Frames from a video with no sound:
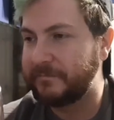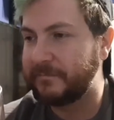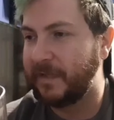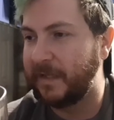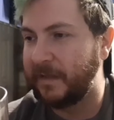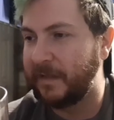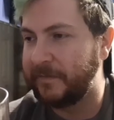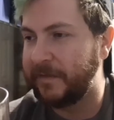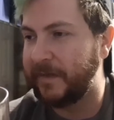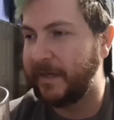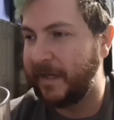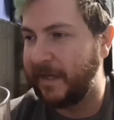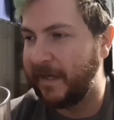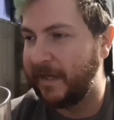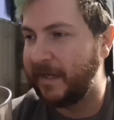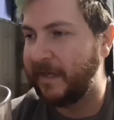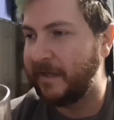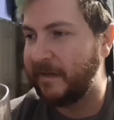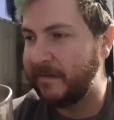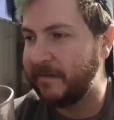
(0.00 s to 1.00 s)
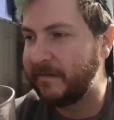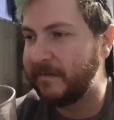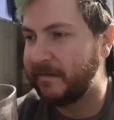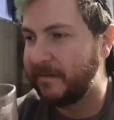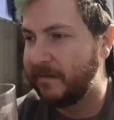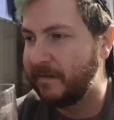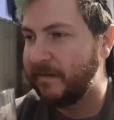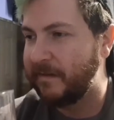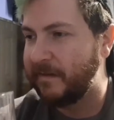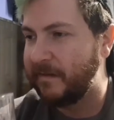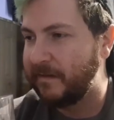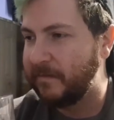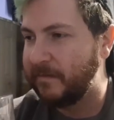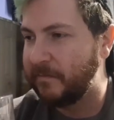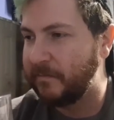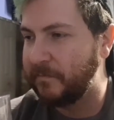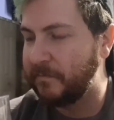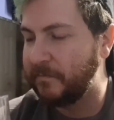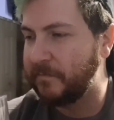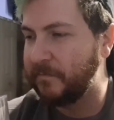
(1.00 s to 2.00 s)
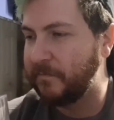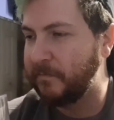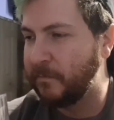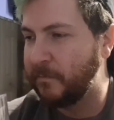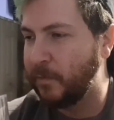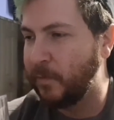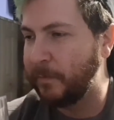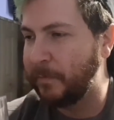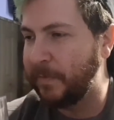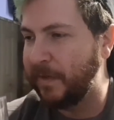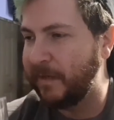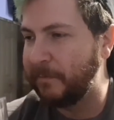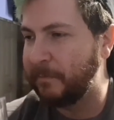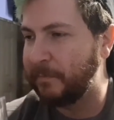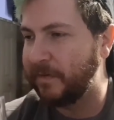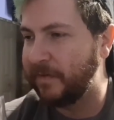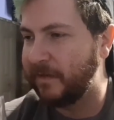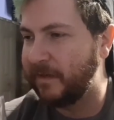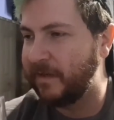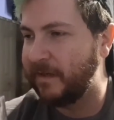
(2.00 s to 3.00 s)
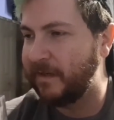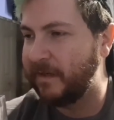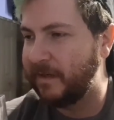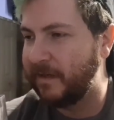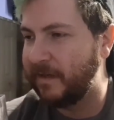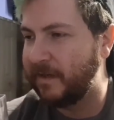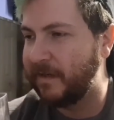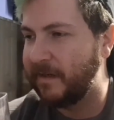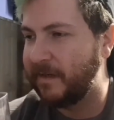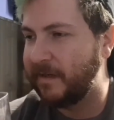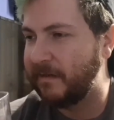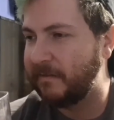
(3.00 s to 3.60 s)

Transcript: if it had more pep, uh,